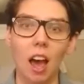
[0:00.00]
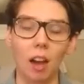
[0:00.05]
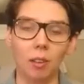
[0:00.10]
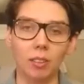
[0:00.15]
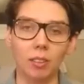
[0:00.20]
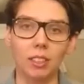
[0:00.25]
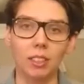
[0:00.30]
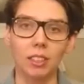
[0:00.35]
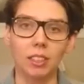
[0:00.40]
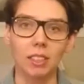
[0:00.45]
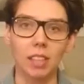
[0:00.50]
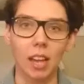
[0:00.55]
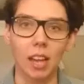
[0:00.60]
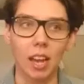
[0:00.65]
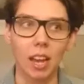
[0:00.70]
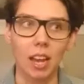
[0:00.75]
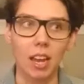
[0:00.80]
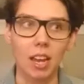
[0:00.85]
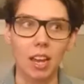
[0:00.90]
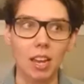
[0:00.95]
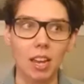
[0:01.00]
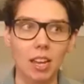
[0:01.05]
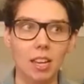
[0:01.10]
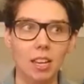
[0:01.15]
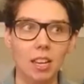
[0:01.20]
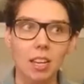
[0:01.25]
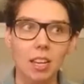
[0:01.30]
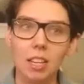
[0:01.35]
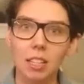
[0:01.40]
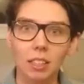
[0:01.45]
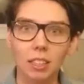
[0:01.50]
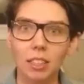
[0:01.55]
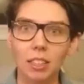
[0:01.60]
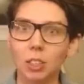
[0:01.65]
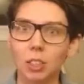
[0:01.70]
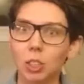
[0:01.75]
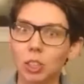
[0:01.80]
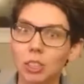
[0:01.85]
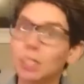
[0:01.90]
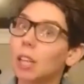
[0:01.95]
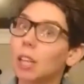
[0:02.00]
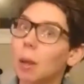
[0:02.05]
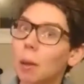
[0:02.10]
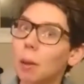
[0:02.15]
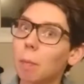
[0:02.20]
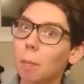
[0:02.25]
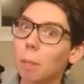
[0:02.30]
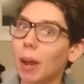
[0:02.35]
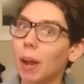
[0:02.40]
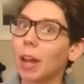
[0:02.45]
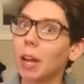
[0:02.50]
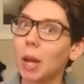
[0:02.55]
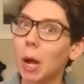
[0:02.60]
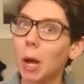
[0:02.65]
I would say, let's just get my